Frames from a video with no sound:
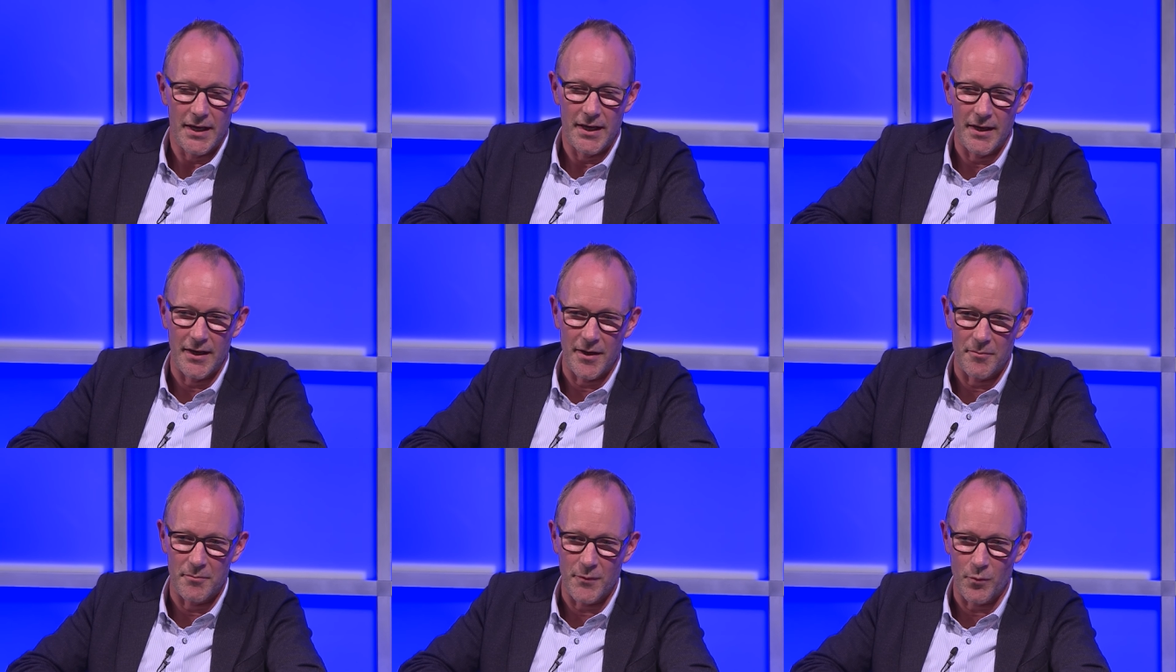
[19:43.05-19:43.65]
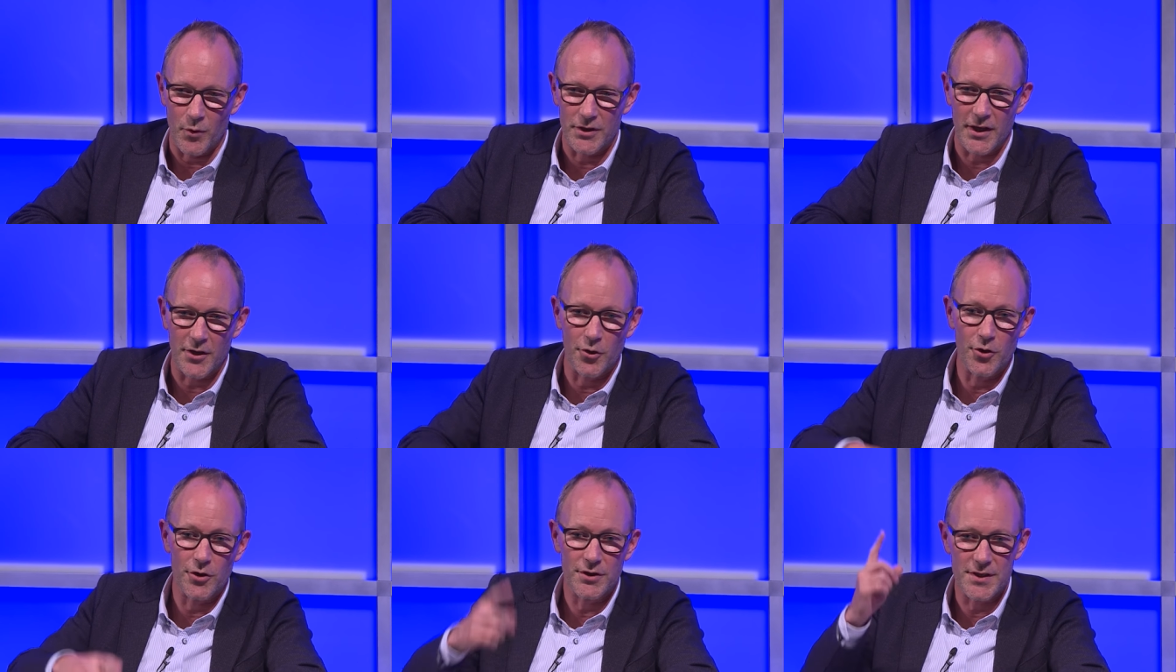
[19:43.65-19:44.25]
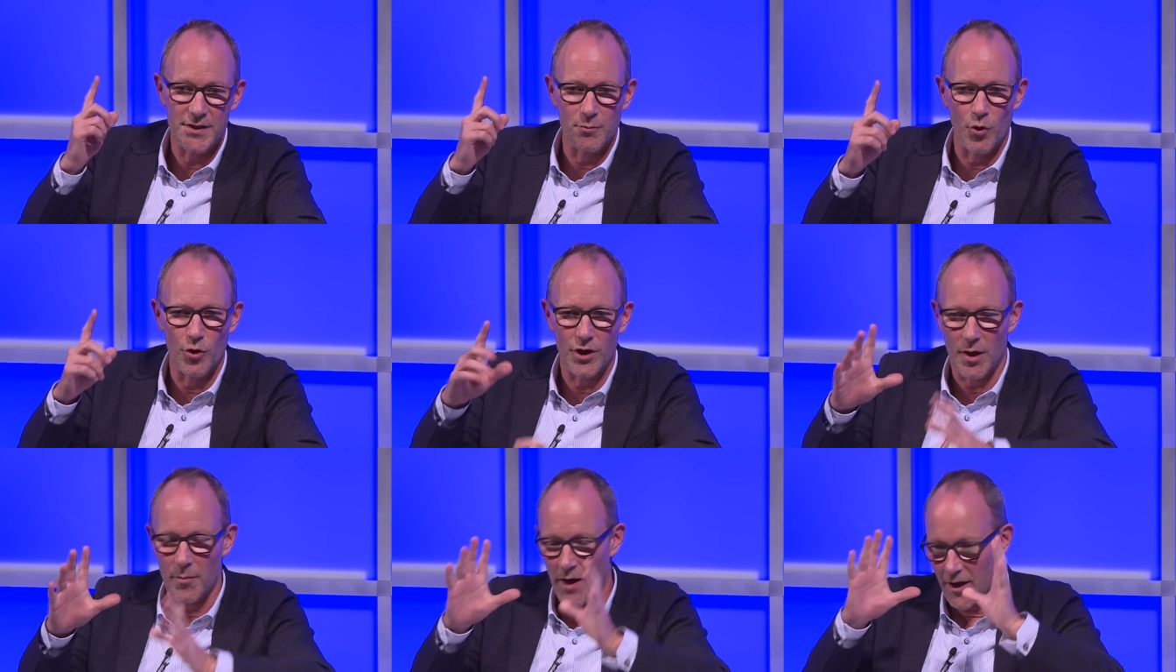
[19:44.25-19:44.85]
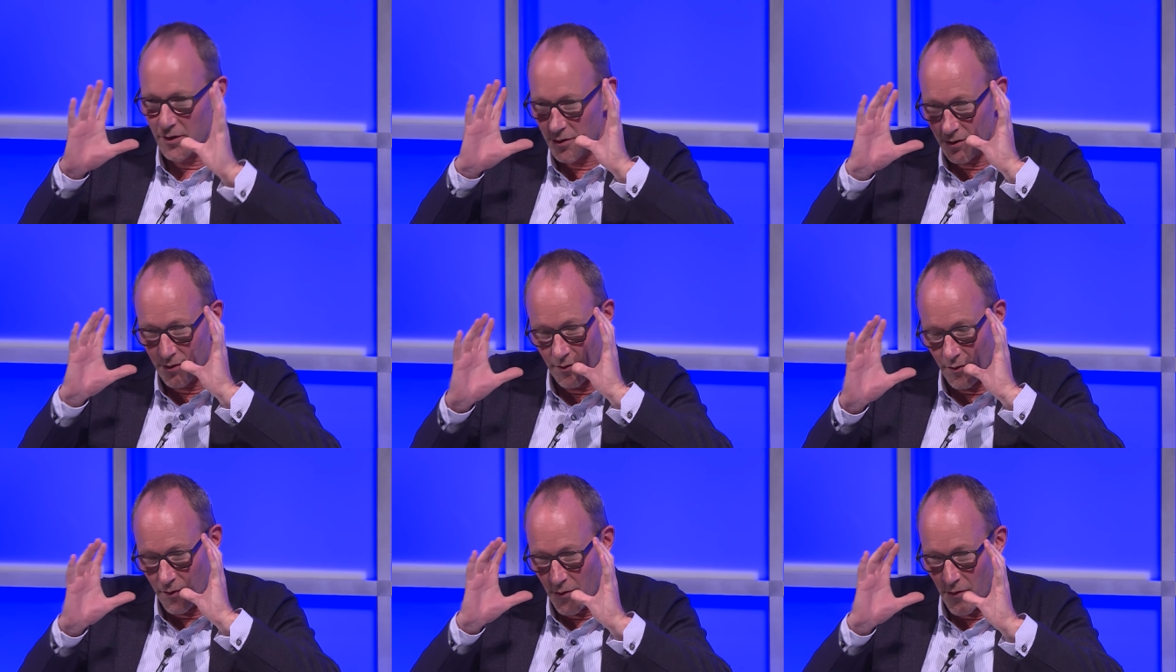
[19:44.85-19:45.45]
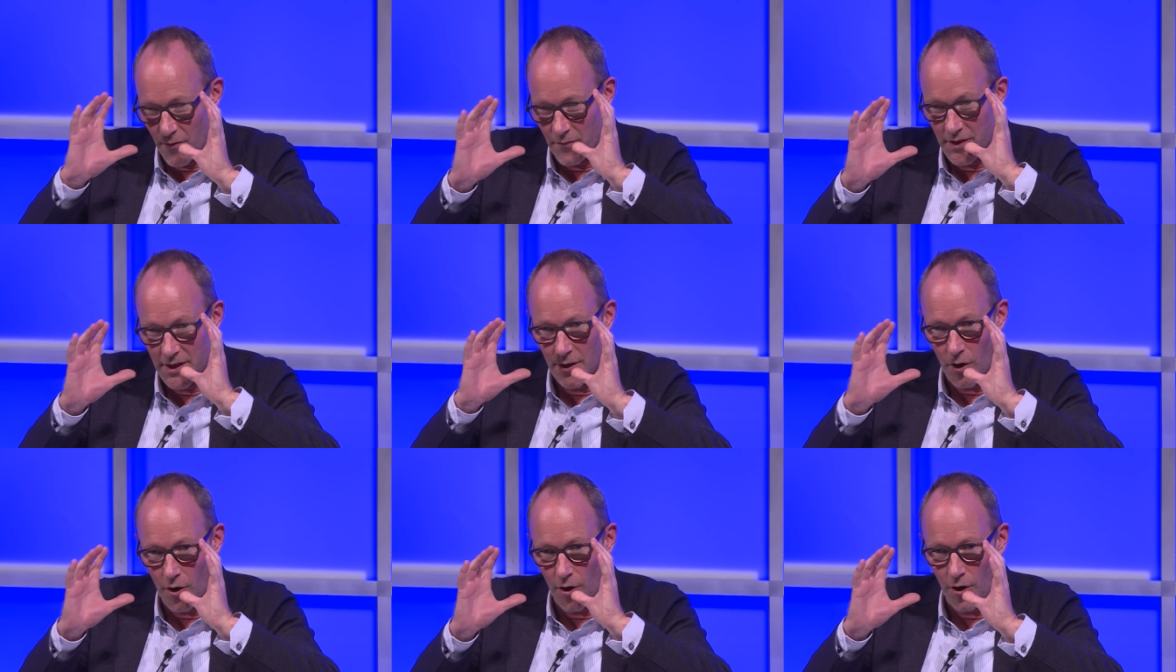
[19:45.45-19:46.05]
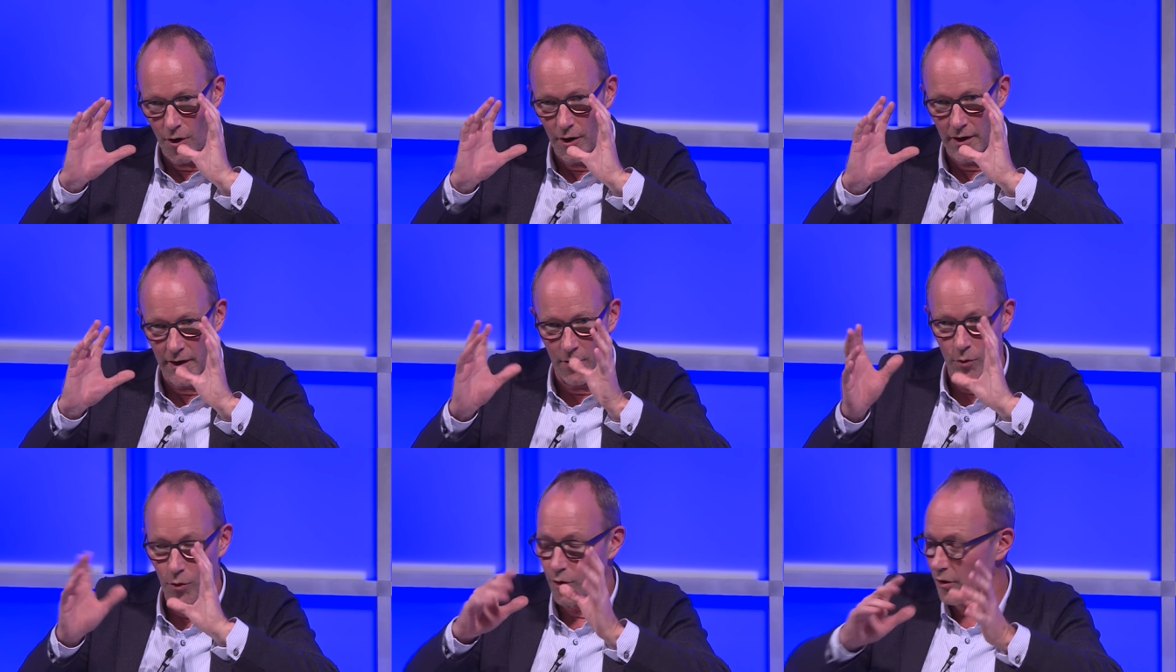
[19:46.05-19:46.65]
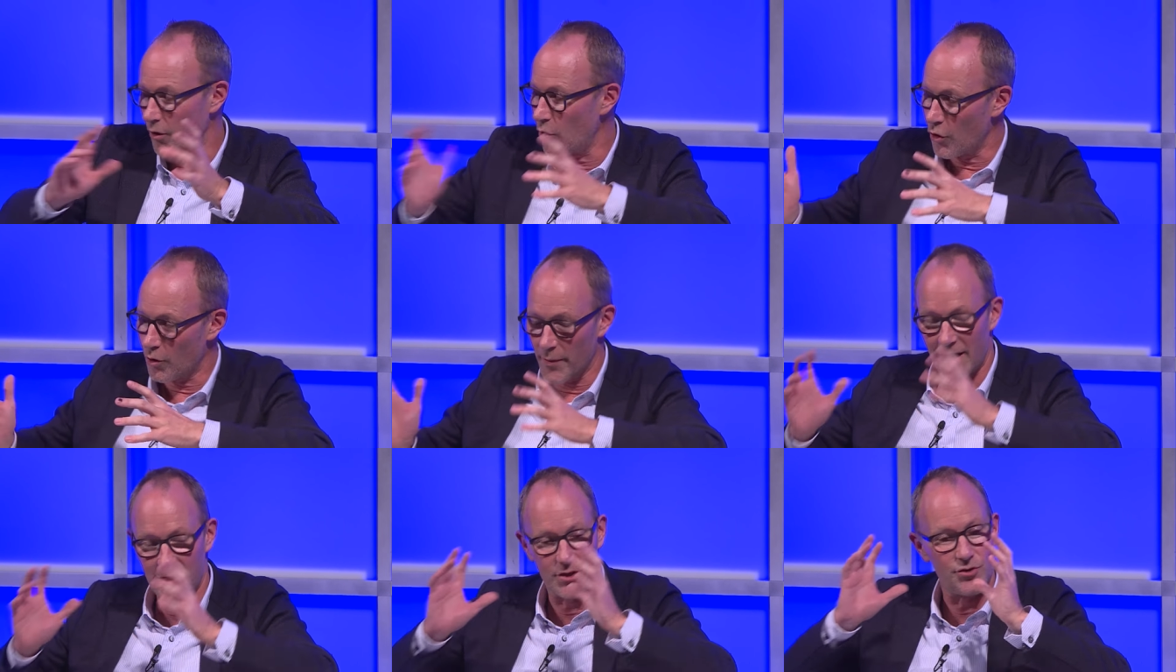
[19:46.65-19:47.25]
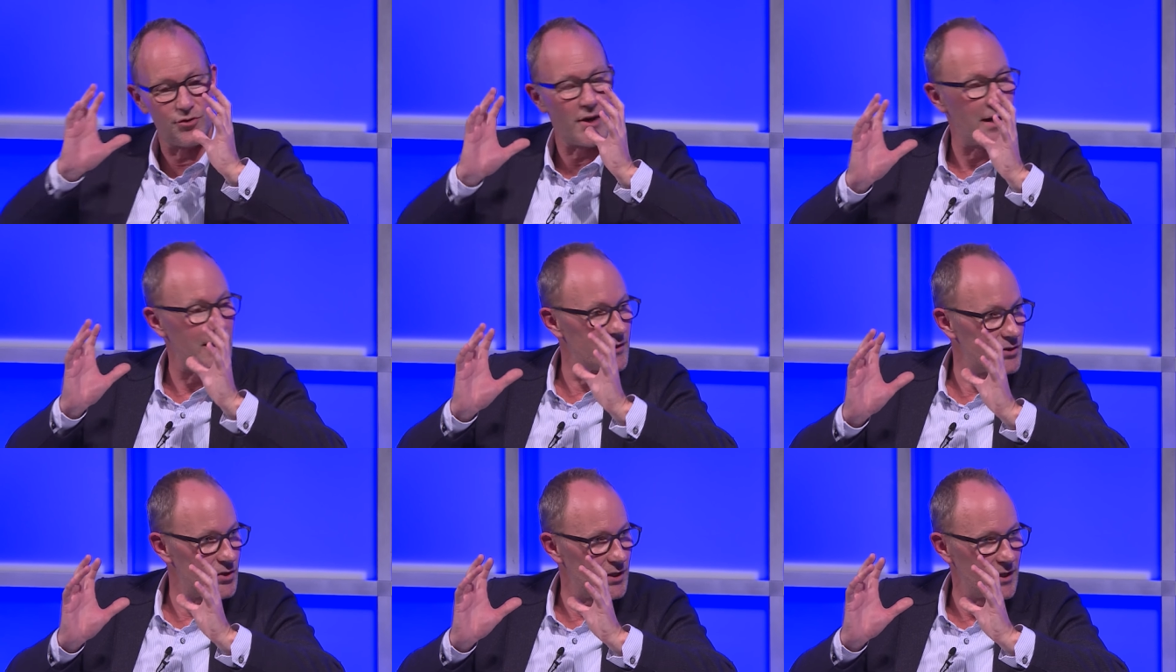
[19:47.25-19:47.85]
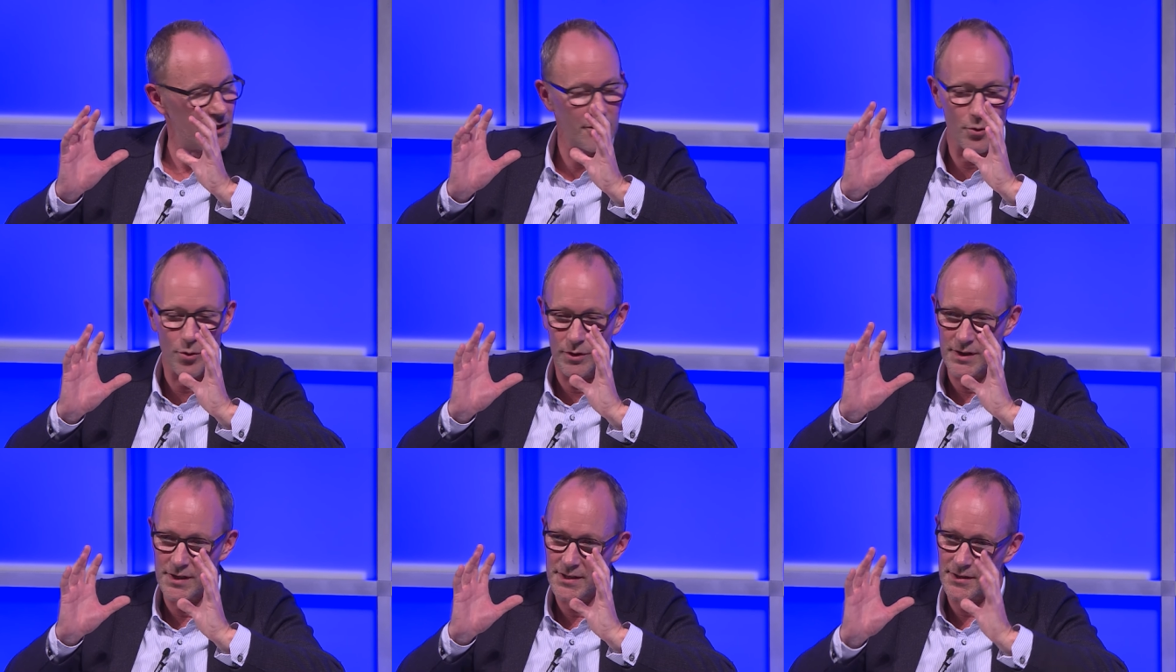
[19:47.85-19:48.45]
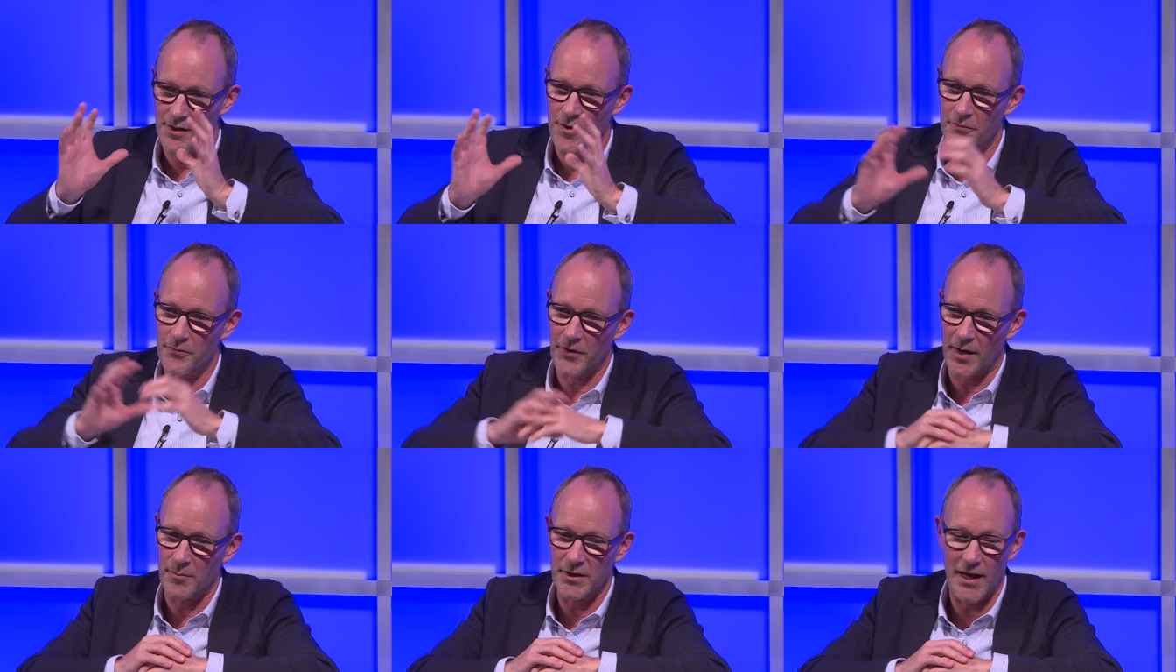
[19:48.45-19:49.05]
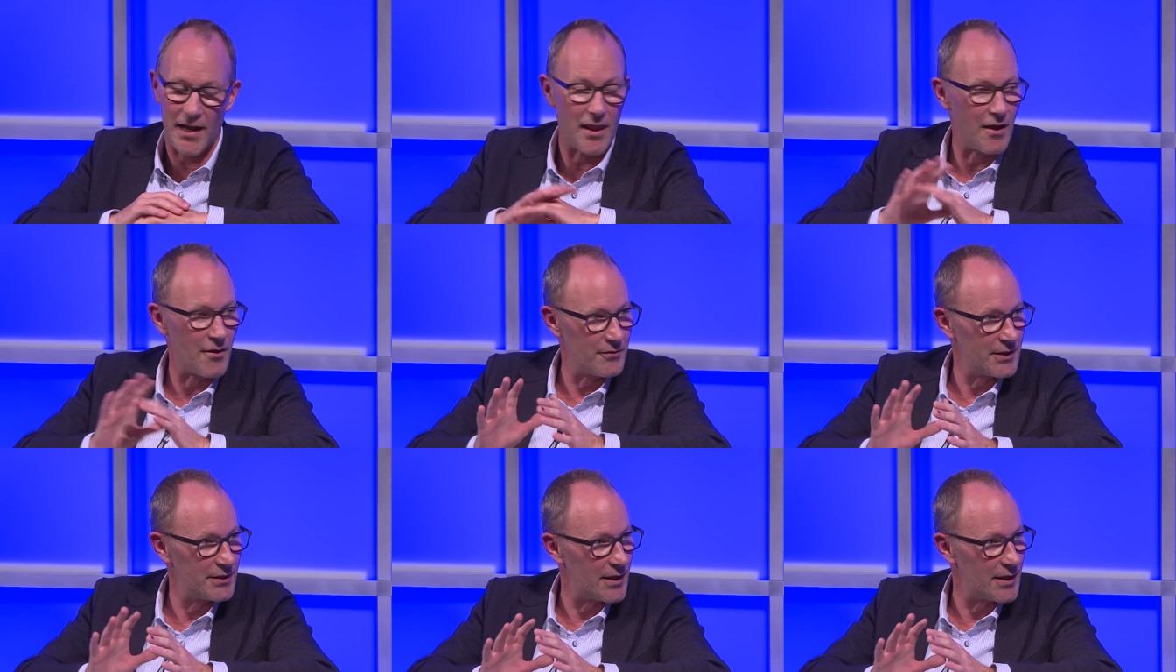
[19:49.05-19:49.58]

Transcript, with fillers: Um, what I heard this morning about VR or augmented reality and all this stuff, I mean, I love it.